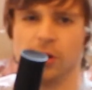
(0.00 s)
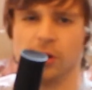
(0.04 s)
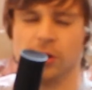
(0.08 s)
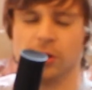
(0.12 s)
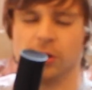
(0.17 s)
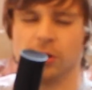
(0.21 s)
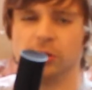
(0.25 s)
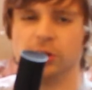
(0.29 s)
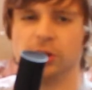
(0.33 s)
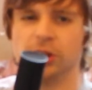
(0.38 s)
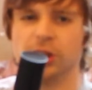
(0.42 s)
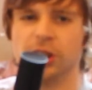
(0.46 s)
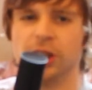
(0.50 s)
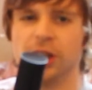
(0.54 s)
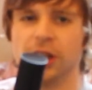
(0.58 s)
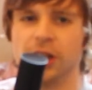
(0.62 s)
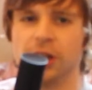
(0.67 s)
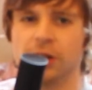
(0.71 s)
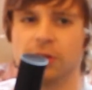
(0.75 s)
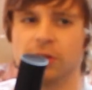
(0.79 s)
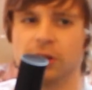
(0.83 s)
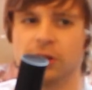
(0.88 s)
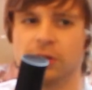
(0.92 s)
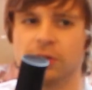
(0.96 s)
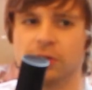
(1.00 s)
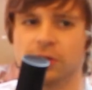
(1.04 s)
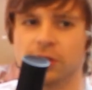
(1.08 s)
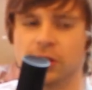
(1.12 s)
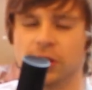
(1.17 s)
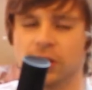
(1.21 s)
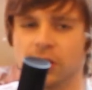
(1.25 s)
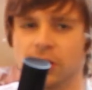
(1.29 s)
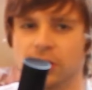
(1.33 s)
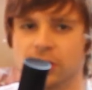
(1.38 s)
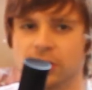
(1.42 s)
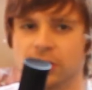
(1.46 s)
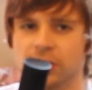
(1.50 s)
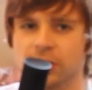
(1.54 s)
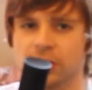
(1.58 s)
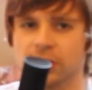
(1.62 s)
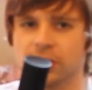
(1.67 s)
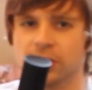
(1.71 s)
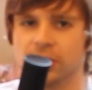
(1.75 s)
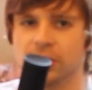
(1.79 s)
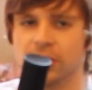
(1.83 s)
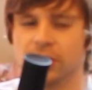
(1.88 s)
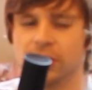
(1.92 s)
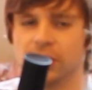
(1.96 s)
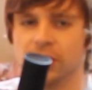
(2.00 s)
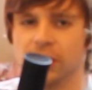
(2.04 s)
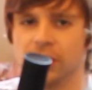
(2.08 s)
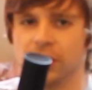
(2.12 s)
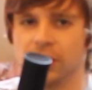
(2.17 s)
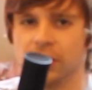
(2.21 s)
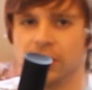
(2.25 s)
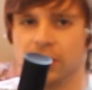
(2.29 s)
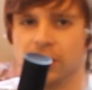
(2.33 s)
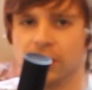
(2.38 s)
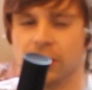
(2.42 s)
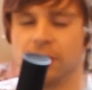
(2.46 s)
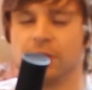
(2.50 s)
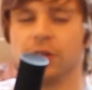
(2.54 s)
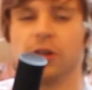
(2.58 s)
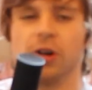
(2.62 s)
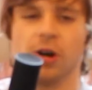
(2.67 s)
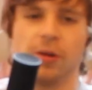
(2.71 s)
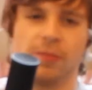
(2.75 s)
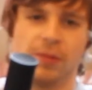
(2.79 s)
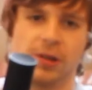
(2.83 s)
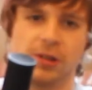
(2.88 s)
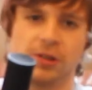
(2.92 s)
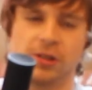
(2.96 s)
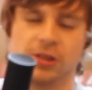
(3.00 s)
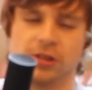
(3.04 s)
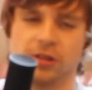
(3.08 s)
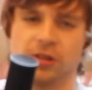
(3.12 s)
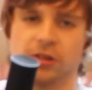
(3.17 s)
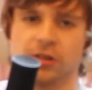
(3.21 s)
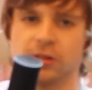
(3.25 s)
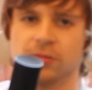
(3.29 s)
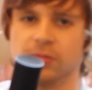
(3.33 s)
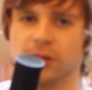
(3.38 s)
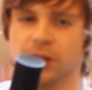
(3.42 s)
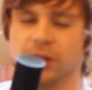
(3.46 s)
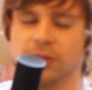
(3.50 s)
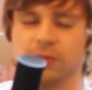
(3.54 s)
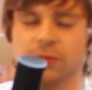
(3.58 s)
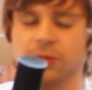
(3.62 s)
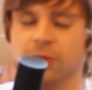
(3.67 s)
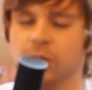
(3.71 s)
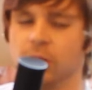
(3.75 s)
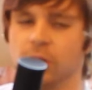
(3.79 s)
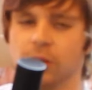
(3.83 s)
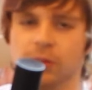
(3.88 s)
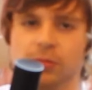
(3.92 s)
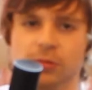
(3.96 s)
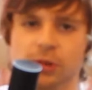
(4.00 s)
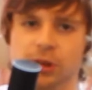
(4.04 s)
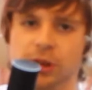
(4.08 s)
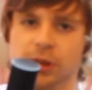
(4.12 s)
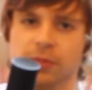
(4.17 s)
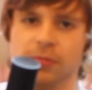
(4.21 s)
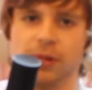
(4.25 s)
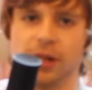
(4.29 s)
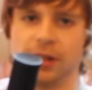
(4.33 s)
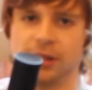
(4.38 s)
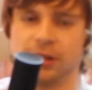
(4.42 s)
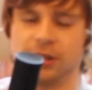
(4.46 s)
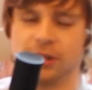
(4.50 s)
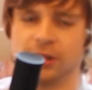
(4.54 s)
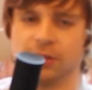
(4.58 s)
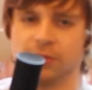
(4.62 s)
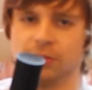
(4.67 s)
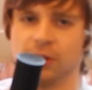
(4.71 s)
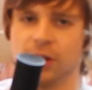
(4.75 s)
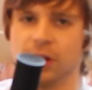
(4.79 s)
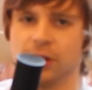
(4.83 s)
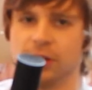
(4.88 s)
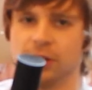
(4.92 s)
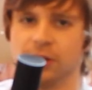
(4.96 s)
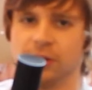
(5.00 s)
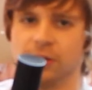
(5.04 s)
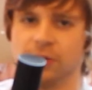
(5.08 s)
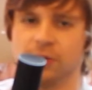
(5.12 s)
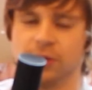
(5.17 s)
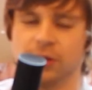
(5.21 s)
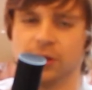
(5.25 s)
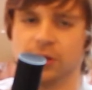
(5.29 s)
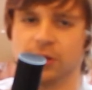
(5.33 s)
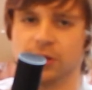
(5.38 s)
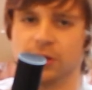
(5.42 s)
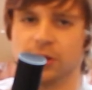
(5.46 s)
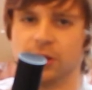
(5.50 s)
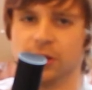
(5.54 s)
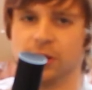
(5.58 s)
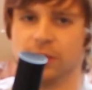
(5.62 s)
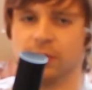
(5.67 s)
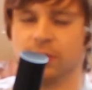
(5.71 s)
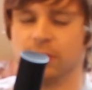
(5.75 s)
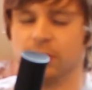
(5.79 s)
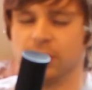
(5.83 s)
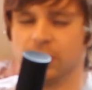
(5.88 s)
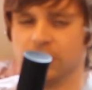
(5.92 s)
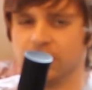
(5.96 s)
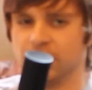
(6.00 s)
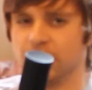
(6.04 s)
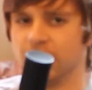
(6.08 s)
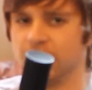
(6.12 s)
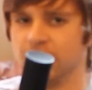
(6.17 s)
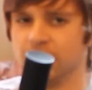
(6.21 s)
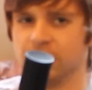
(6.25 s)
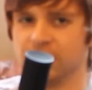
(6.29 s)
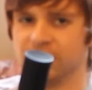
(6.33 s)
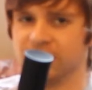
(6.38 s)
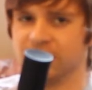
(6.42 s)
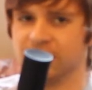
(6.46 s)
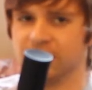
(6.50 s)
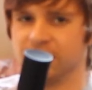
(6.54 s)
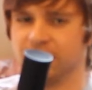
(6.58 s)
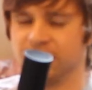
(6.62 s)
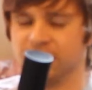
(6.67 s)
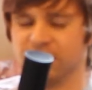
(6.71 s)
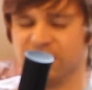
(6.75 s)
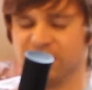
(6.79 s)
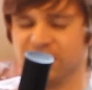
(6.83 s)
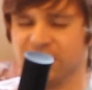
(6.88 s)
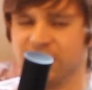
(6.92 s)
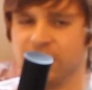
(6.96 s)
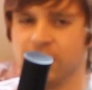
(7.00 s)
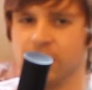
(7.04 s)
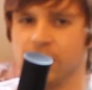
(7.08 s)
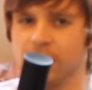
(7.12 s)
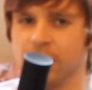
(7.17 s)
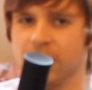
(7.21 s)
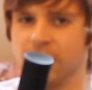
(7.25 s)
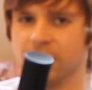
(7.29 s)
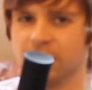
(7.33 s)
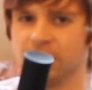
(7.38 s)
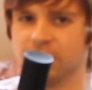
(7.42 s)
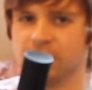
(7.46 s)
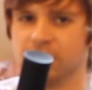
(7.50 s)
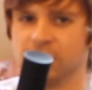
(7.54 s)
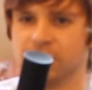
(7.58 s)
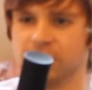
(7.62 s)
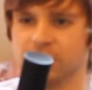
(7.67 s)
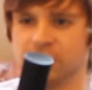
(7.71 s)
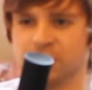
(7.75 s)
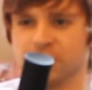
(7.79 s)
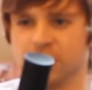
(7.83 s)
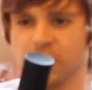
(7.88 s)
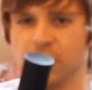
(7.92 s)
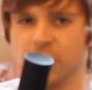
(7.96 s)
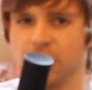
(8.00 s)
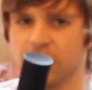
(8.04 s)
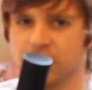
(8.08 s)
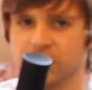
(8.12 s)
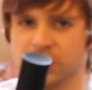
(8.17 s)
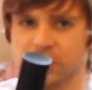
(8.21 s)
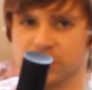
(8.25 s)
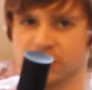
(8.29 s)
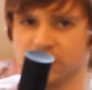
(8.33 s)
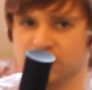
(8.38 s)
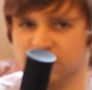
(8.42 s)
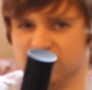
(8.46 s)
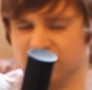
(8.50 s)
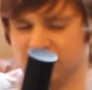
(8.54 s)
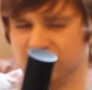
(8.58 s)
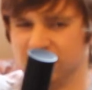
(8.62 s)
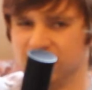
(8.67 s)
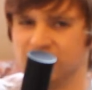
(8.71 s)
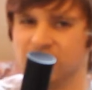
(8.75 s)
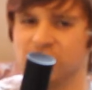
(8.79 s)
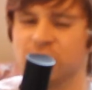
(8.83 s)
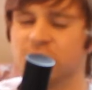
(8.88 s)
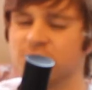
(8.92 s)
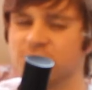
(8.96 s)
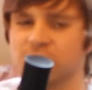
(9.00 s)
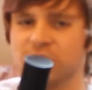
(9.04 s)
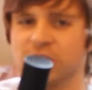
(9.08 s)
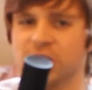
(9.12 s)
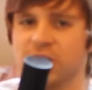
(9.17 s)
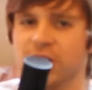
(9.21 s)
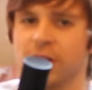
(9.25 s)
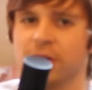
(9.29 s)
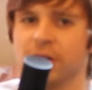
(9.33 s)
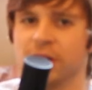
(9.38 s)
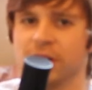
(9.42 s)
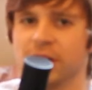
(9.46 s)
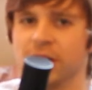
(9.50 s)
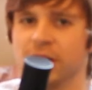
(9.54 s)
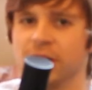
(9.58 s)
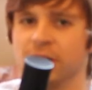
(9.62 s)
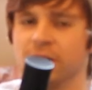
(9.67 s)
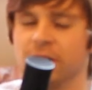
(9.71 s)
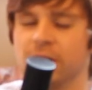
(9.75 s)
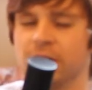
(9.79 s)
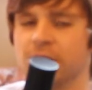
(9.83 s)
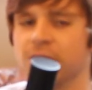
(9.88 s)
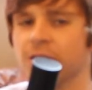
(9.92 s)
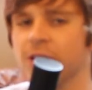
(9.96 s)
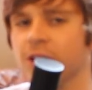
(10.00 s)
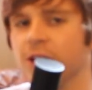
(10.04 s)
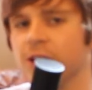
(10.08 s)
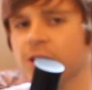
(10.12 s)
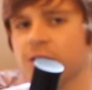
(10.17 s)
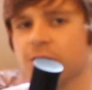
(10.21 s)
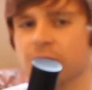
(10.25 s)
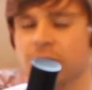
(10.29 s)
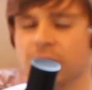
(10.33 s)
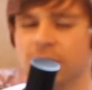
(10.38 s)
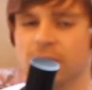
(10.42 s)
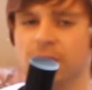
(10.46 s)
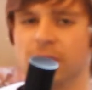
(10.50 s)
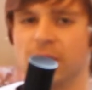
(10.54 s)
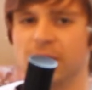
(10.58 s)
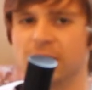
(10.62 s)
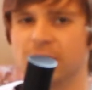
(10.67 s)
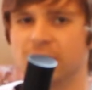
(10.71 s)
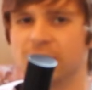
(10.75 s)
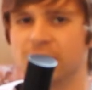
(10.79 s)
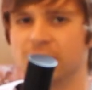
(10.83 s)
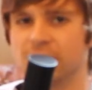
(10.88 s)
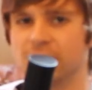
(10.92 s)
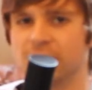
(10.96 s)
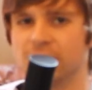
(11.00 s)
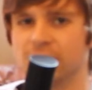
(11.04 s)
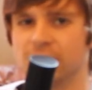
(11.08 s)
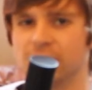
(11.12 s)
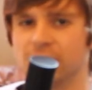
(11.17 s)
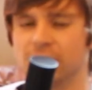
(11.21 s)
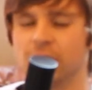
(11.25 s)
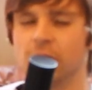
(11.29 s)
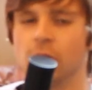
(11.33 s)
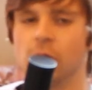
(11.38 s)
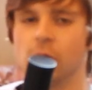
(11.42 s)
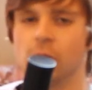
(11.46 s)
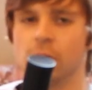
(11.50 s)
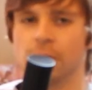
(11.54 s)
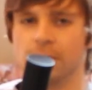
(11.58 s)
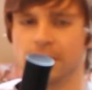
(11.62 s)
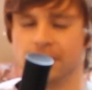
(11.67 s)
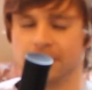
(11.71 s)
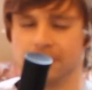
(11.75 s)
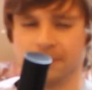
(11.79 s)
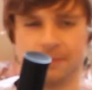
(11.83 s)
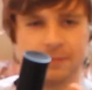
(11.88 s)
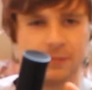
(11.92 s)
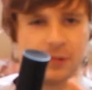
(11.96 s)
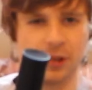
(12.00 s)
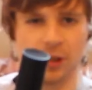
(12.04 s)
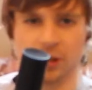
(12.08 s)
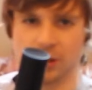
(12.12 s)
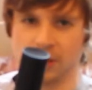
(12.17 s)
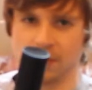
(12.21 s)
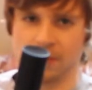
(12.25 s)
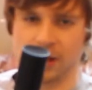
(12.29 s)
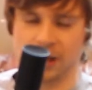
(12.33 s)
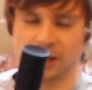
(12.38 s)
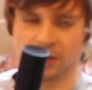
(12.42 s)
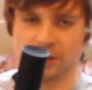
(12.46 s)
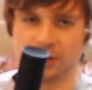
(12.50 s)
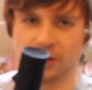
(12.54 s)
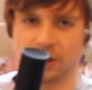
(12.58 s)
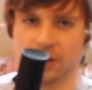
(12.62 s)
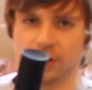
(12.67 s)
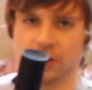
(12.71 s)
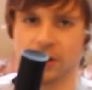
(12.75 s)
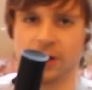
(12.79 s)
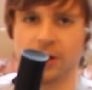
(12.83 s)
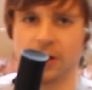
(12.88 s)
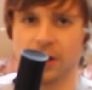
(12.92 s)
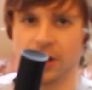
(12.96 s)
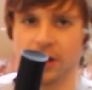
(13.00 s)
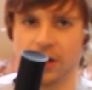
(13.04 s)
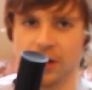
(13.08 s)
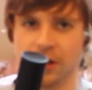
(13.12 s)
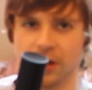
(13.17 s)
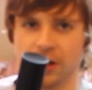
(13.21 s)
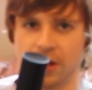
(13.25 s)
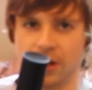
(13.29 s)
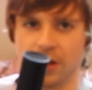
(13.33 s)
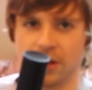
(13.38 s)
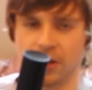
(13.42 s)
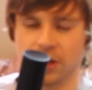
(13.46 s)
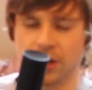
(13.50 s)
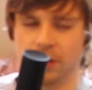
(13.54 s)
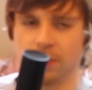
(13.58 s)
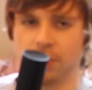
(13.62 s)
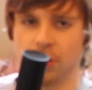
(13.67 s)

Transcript: 180 quid for the lot. I forgot to mention, got some like foam gym mats as well in the first clip, but they were just like £4 for 4, so just generic anyways. So the mats, no, not the mats, sorry. The